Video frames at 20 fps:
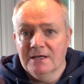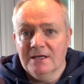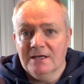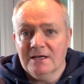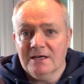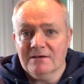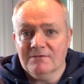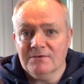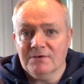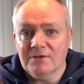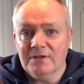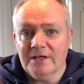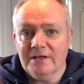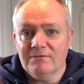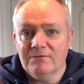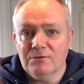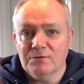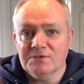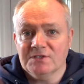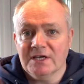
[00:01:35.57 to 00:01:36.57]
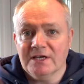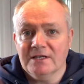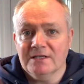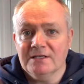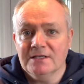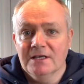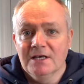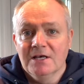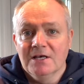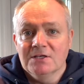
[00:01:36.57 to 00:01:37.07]
haven't got the headphones handy.
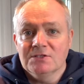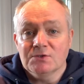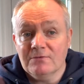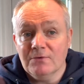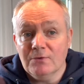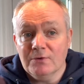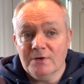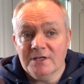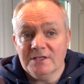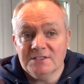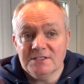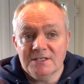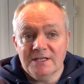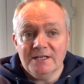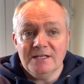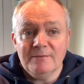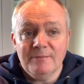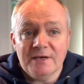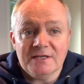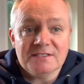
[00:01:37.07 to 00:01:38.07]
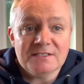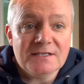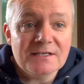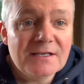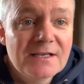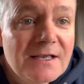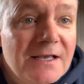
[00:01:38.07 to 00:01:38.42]
So is it any better?